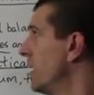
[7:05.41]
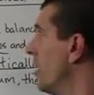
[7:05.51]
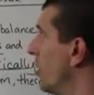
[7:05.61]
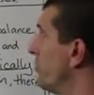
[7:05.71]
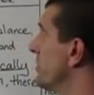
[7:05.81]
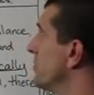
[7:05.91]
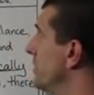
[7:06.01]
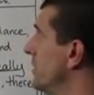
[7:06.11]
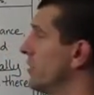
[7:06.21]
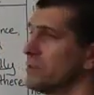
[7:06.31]
Hope this
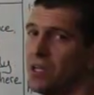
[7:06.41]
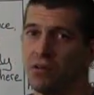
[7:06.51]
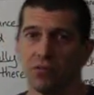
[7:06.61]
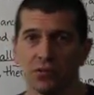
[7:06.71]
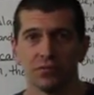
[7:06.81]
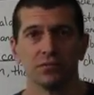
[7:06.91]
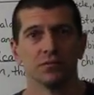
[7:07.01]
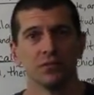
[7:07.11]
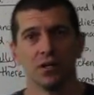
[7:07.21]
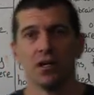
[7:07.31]
video was helpful.
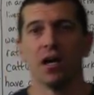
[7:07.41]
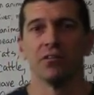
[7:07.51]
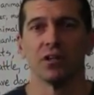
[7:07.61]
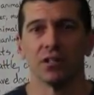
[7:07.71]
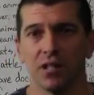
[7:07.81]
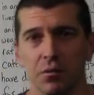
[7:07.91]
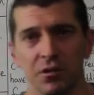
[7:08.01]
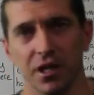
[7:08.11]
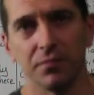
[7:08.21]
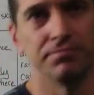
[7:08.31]
Have a good Labor Day.